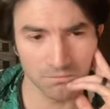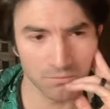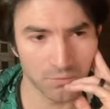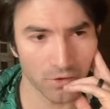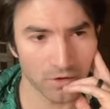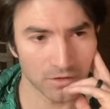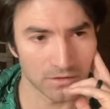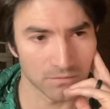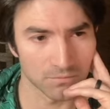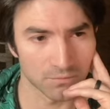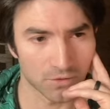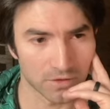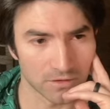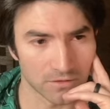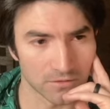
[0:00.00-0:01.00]
pretty,
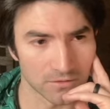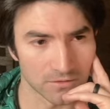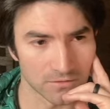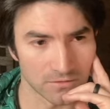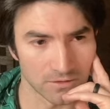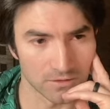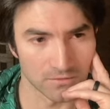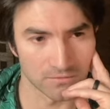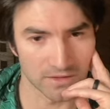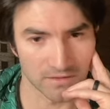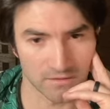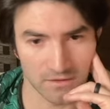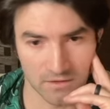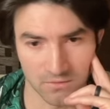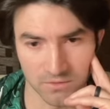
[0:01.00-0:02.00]
pretty good. You know, that's
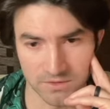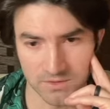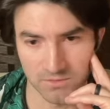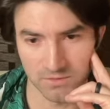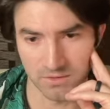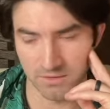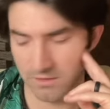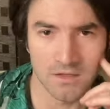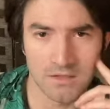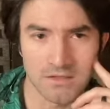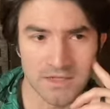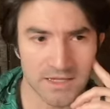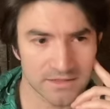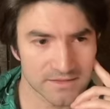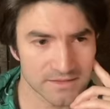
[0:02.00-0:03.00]
kind of what you want.
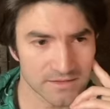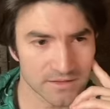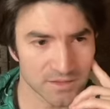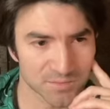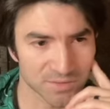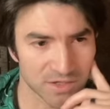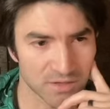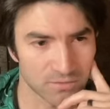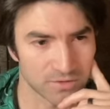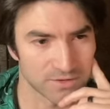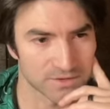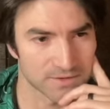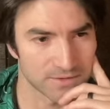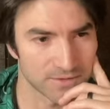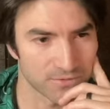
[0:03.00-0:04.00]
Next up, I want to
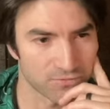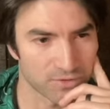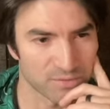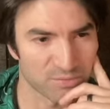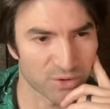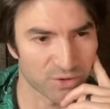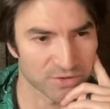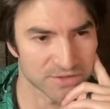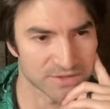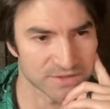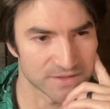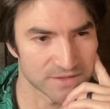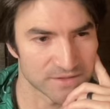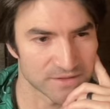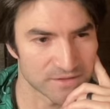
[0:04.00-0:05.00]
show you
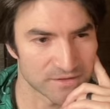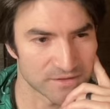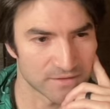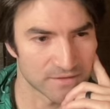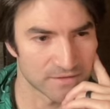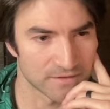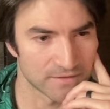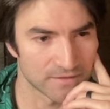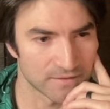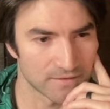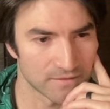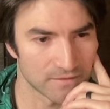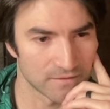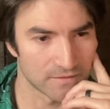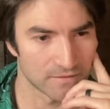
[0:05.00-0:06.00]
repurchases because I think that
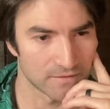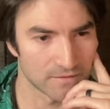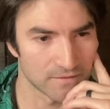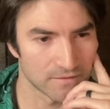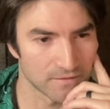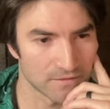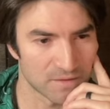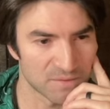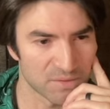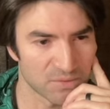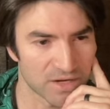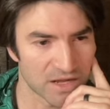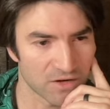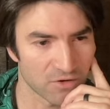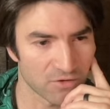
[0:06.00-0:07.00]
this is, I mean,
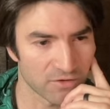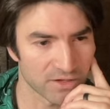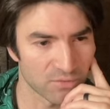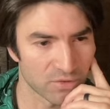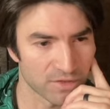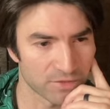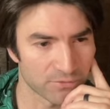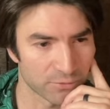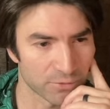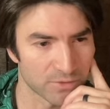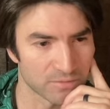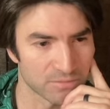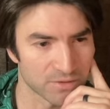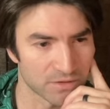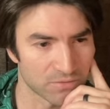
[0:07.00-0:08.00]
we kind of already went through
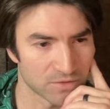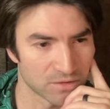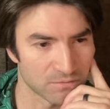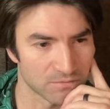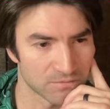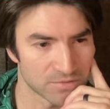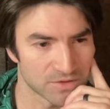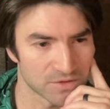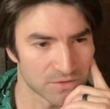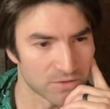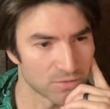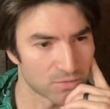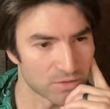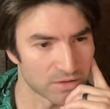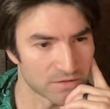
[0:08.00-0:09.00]
it, but I want to show
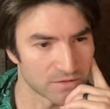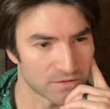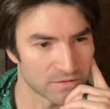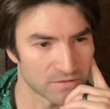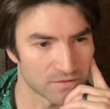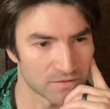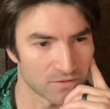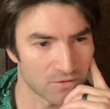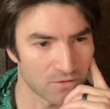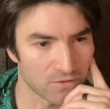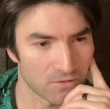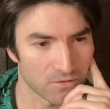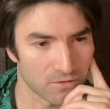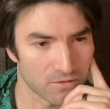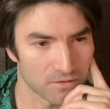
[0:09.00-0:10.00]
you what it does to the
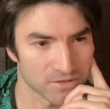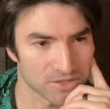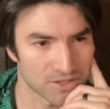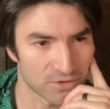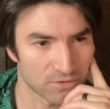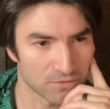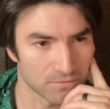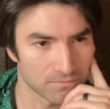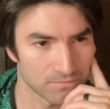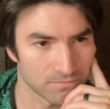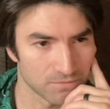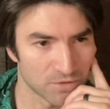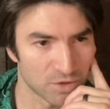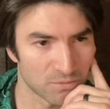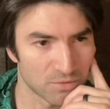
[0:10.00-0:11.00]
uh, share
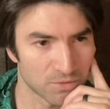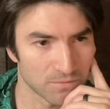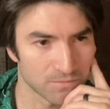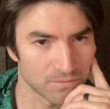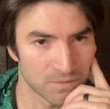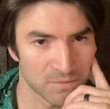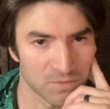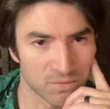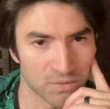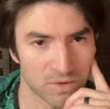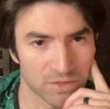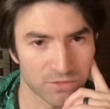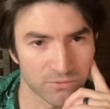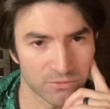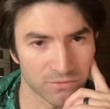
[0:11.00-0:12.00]
number. I mean, we
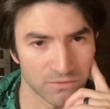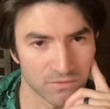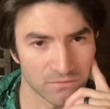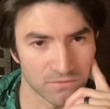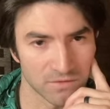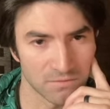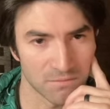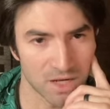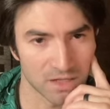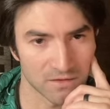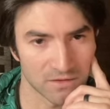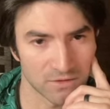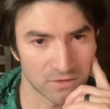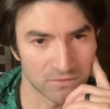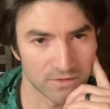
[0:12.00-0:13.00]
went through the, the
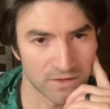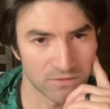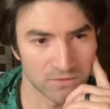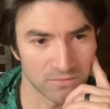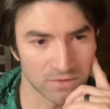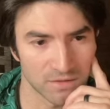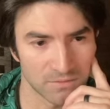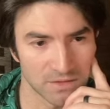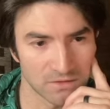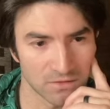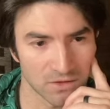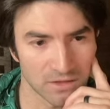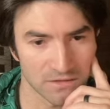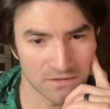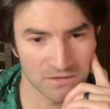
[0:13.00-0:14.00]
monetary value, but I mean,
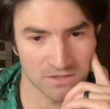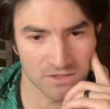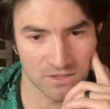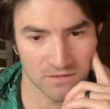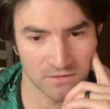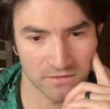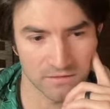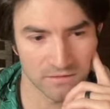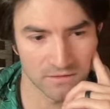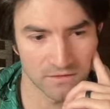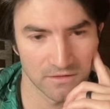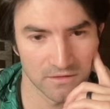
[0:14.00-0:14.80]
look at these shares